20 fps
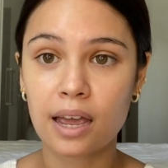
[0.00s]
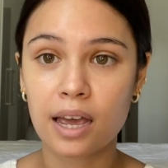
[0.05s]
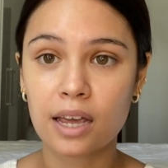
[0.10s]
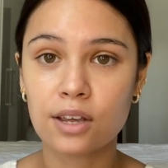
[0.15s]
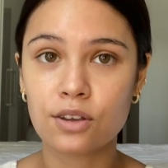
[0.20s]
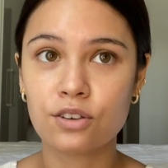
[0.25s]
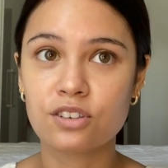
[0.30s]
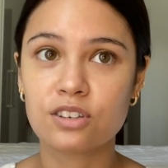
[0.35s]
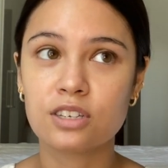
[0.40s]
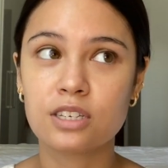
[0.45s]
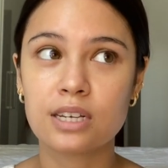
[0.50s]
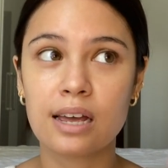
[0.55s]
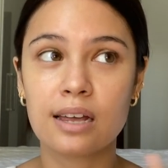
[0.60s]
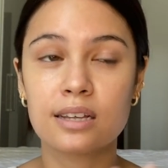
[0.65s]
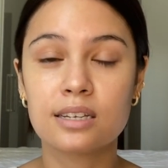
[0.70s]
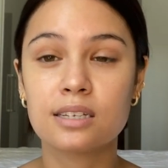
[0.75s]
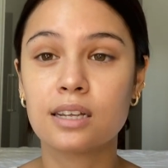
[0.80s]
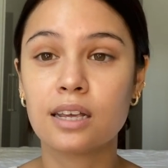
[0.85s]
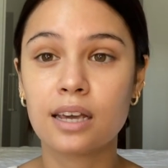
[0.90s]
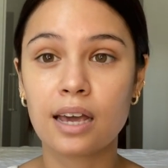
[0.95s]
I used
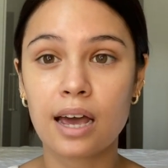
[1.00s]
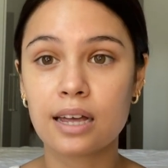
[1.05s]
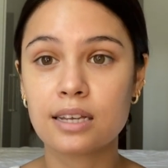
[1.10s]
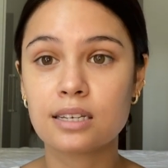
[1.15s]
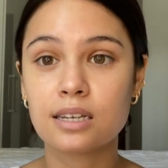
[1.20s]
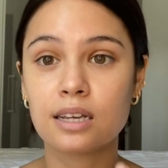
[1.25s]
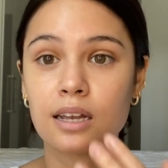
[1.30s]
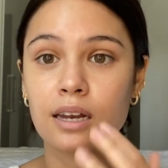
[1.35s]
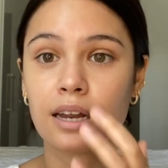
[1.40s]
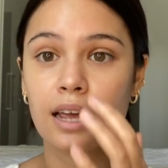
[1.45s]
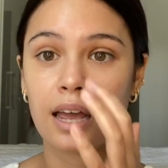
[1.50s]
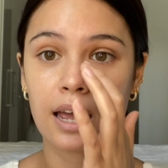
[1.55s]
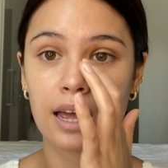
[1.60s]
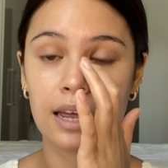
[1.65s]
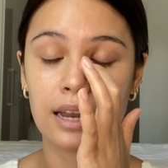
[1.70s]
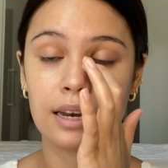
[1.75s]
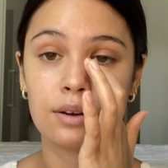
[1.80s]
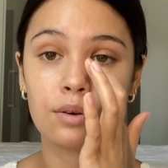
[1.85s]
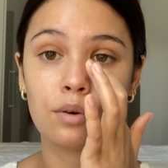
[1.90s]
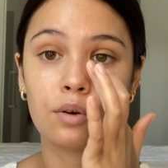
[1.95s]
salicylic acid
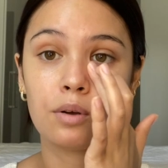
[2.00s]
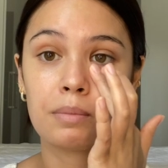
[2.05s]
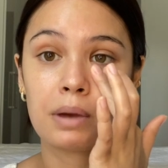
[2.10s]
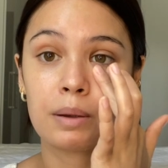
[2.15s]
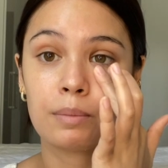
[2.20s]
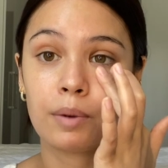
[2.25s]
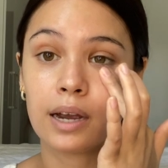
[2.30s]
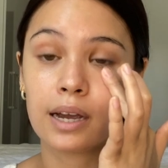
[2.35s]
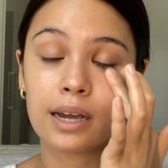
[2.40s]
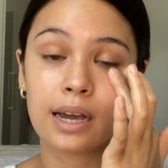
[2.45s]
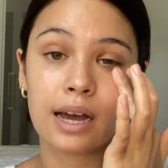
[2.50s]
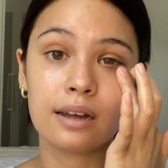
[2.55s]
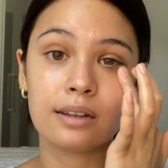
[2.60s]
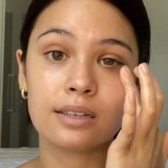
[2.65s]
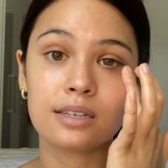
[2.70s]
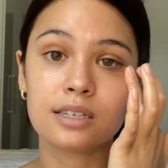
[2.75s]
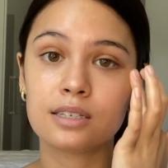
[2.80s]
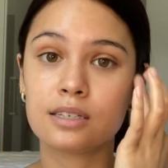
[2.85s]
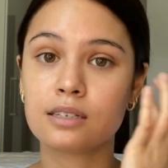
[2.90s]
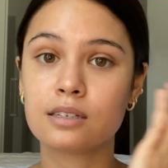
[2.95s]
and all my
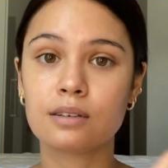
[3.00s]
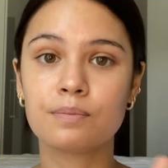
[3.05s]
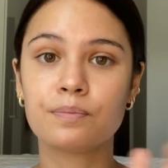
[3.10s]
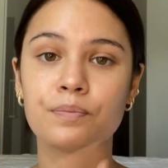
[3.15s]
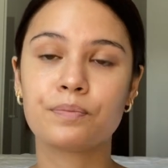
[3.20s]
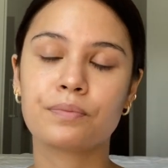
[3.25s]
breakouts